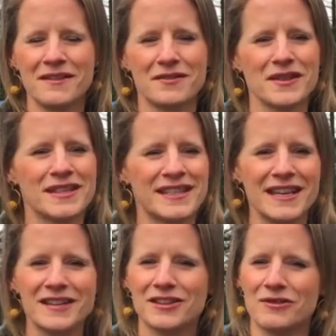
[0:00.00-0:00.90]
for the
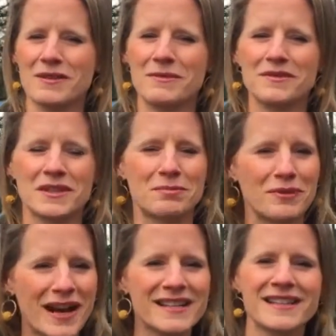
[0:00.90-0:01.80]
steady stream of
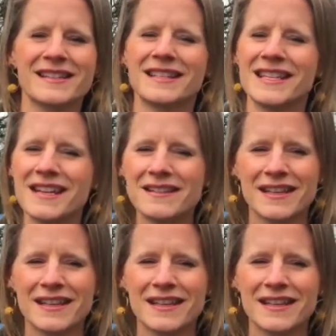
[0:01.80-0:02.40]
surprises and needs